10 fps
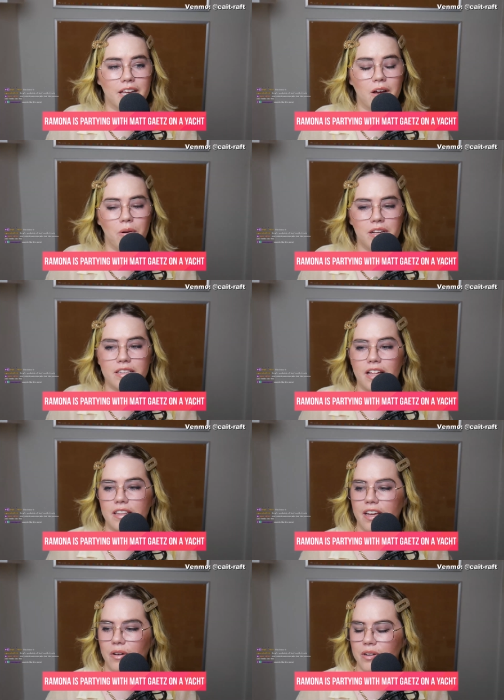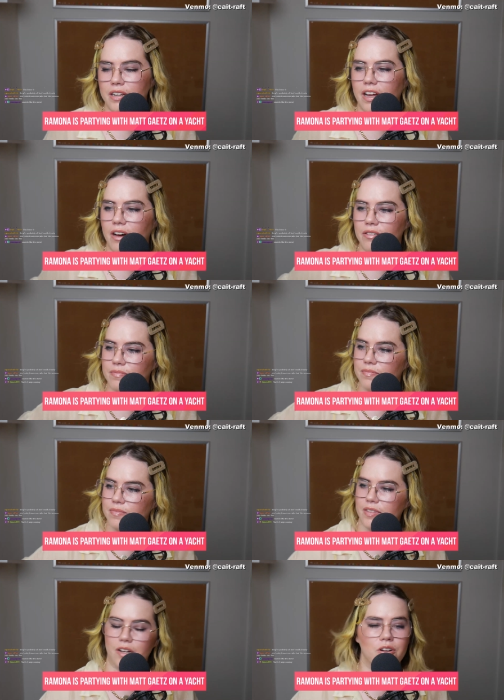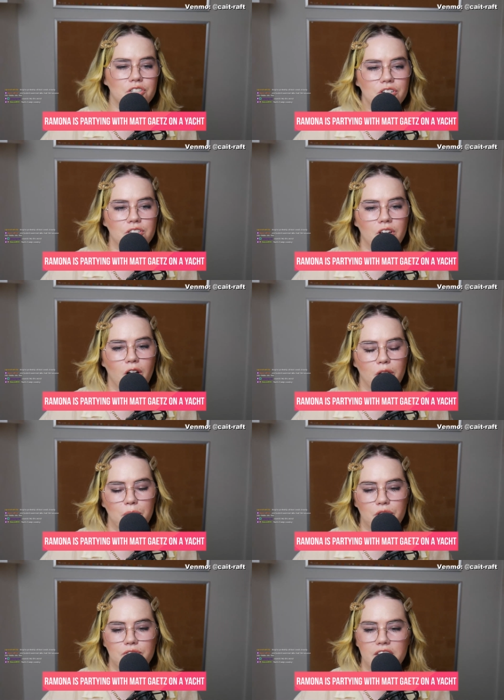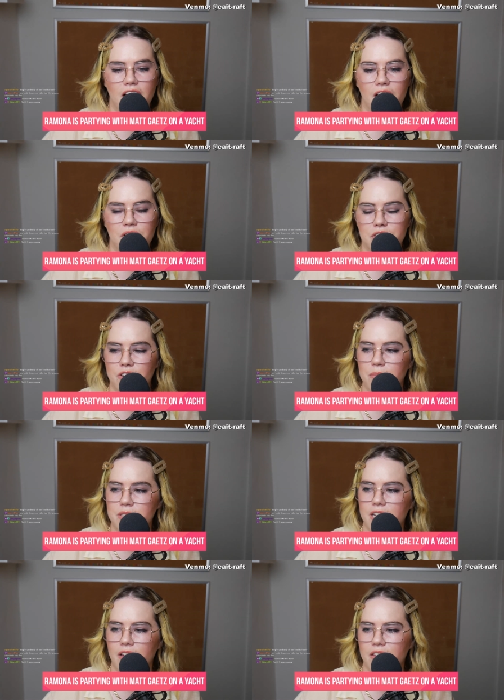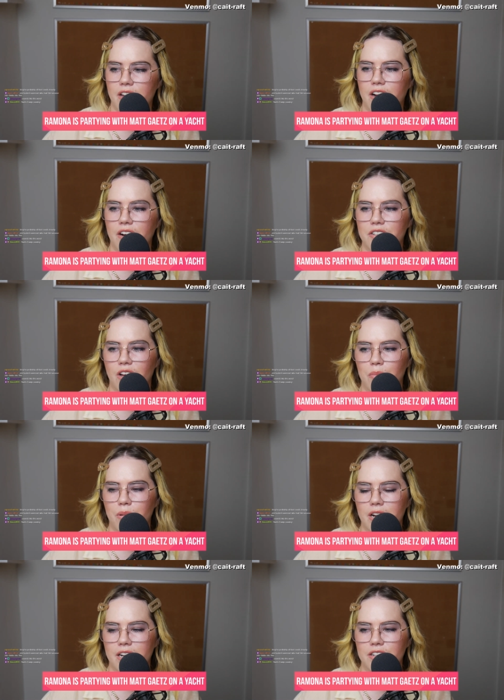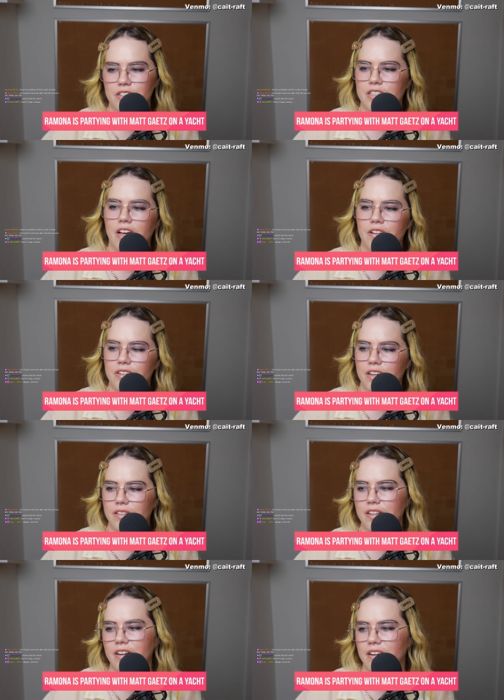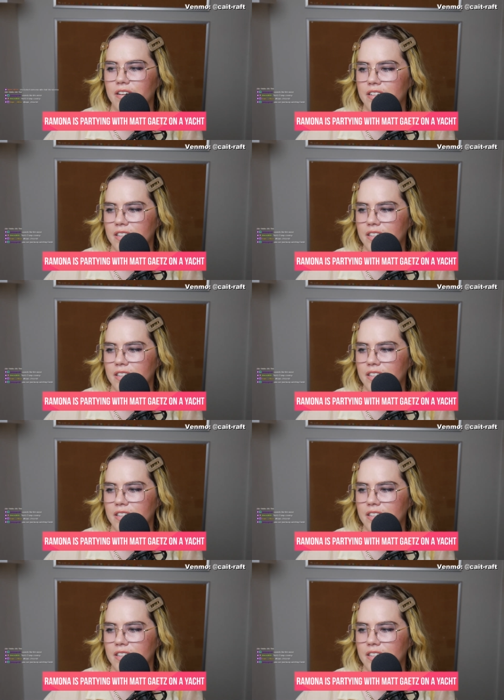They own it. They own it now the Kushners all moved down. Trump's down there. Tom Brady and Gisele are down there.